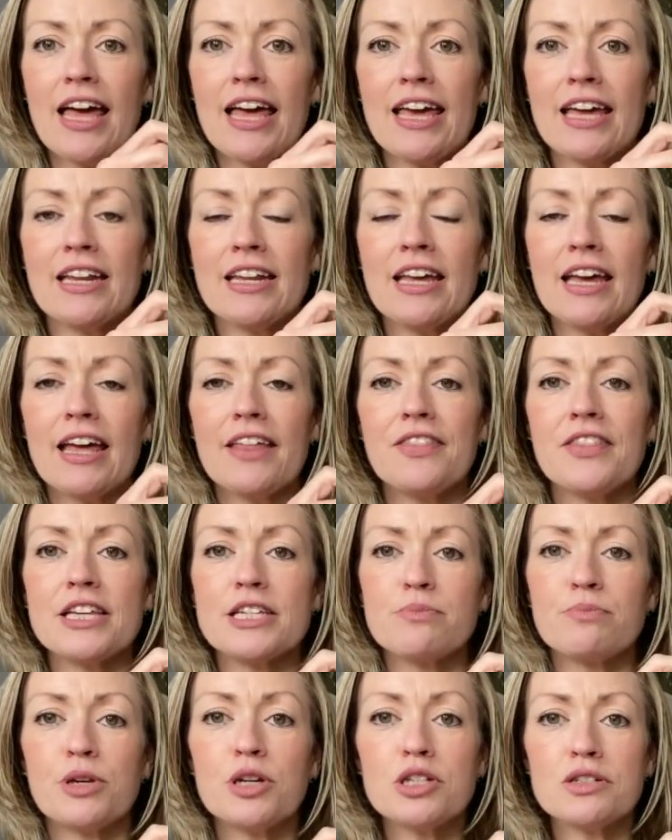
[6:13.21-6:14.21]
in
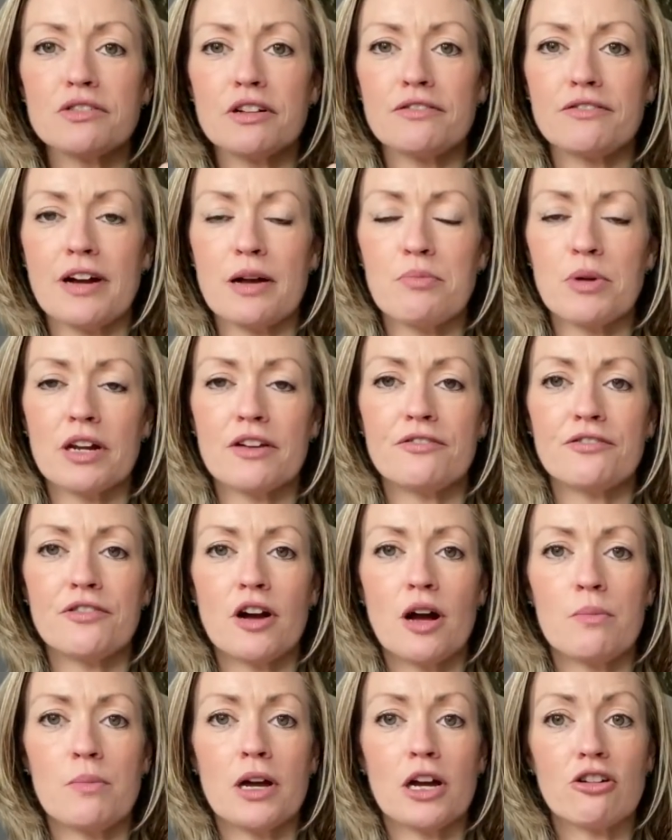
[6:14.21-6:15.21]
this beautiful fabric
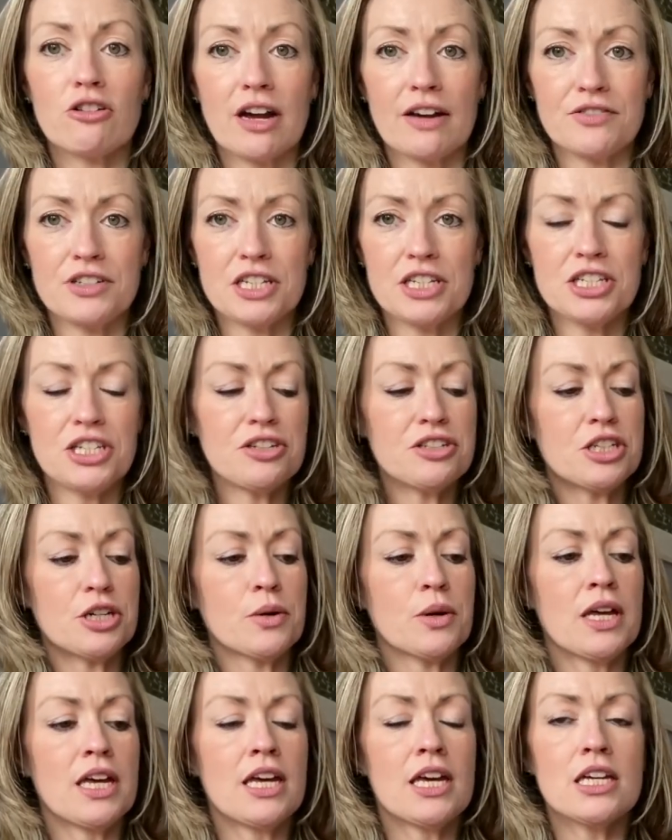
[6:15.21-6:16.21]
from Crafty
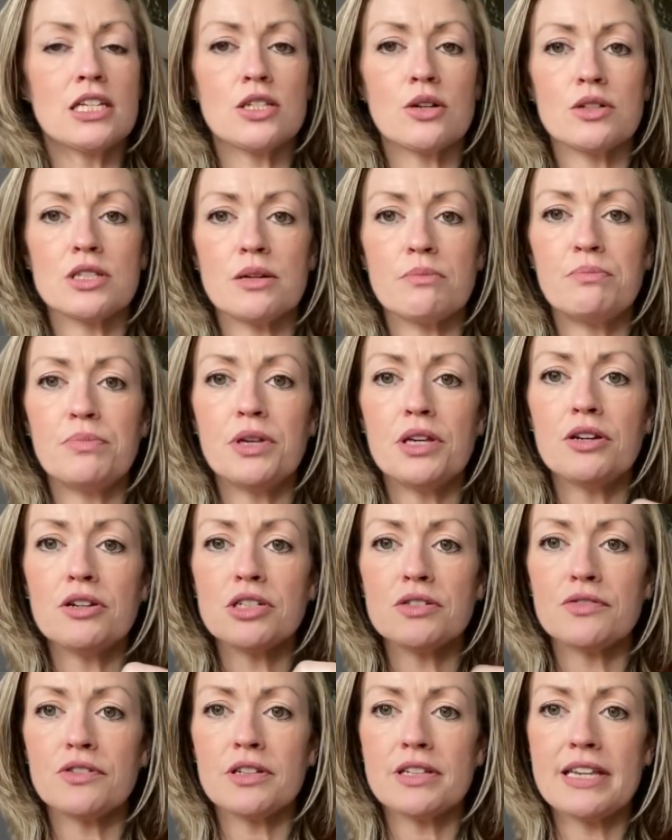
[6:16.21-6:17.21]
Studio. So it's a
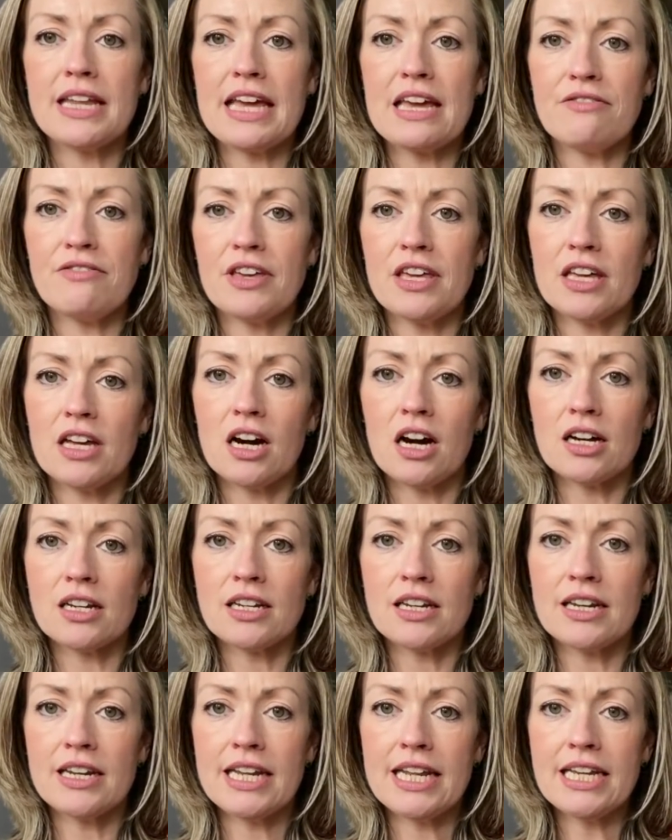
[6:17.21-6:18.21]
beautiful navy
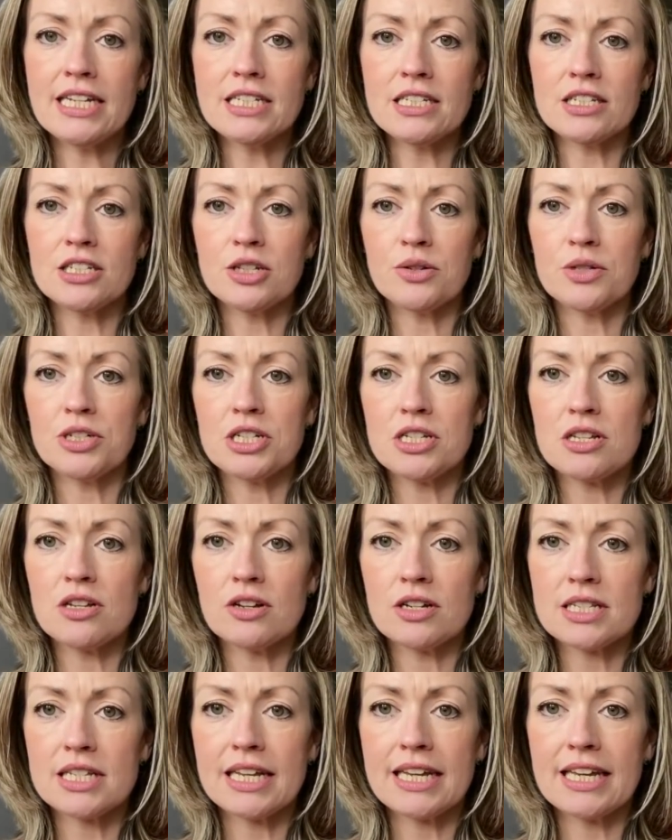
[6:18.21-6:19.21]
cotton knit, so it just
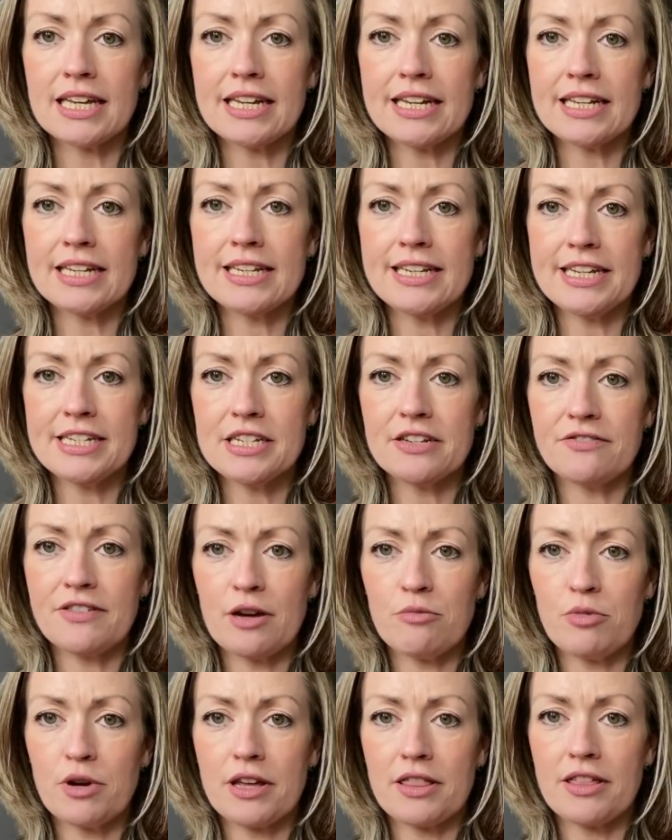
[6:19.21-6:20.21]
looks like a little knitted
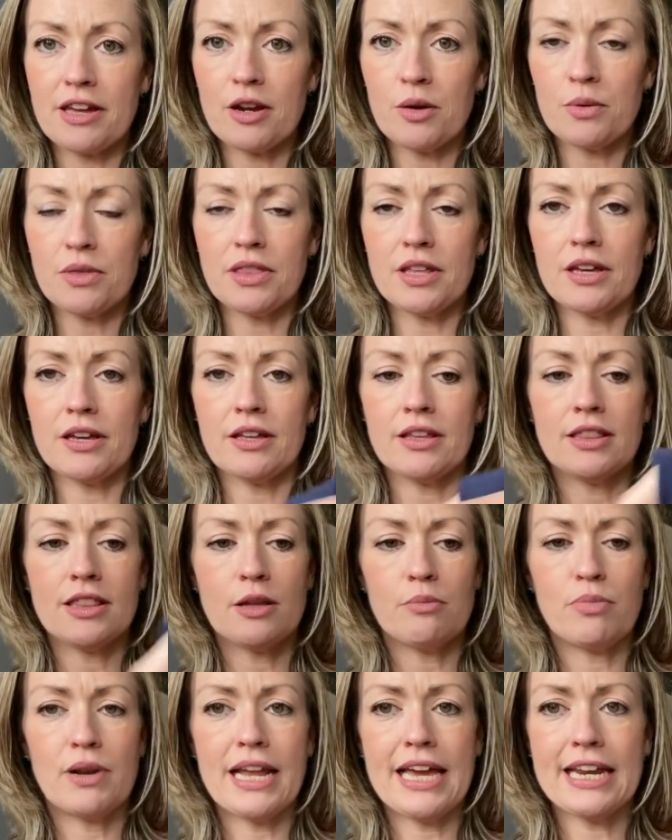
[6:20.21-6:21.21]
fabric there with the
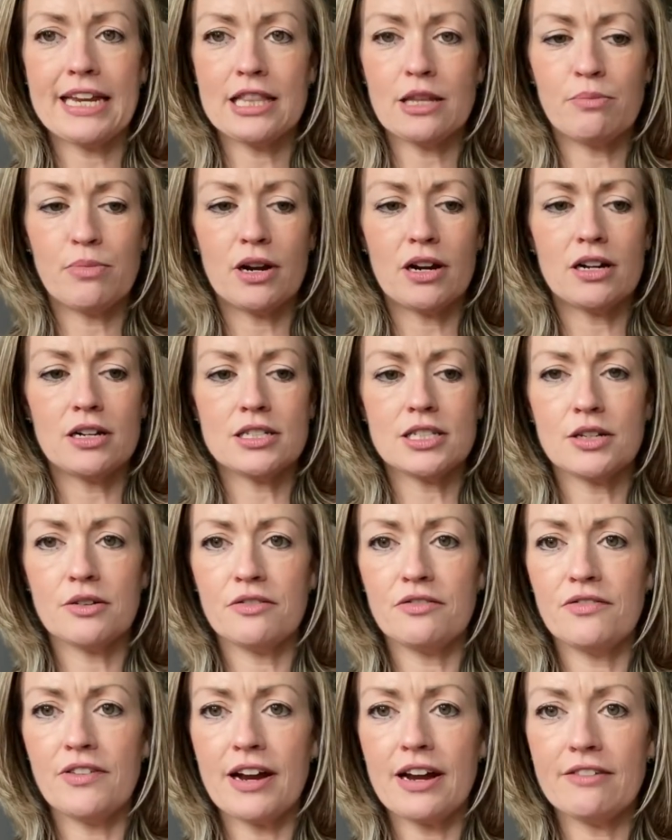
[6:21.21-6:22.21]
plain and the pearl.
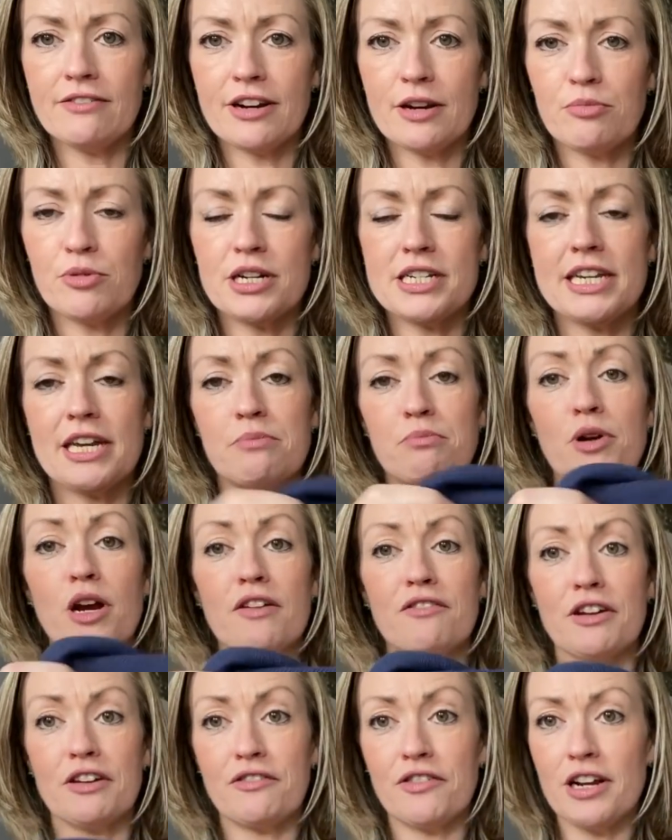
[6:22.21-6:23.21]
So very, very pretty and
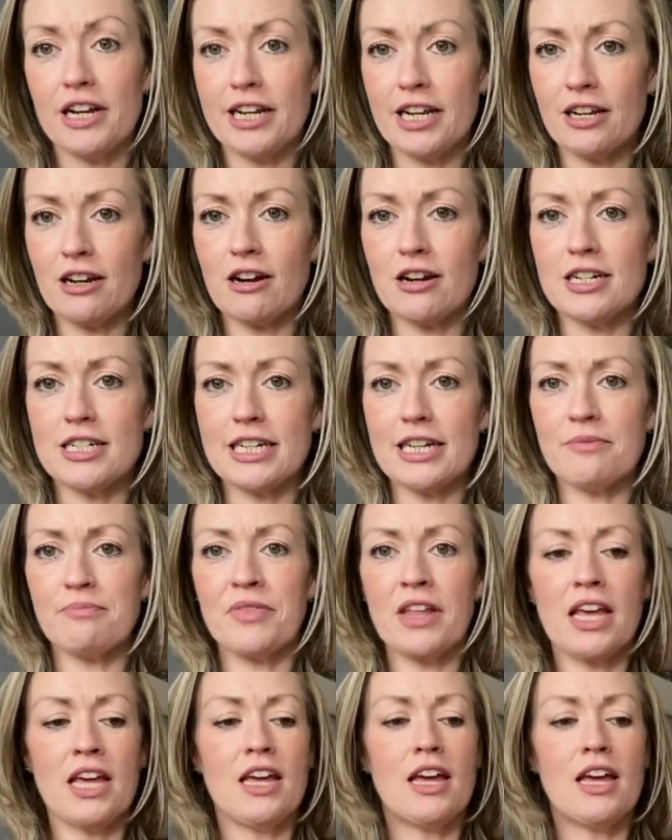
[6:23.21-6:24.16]
perfect for a little cardigan.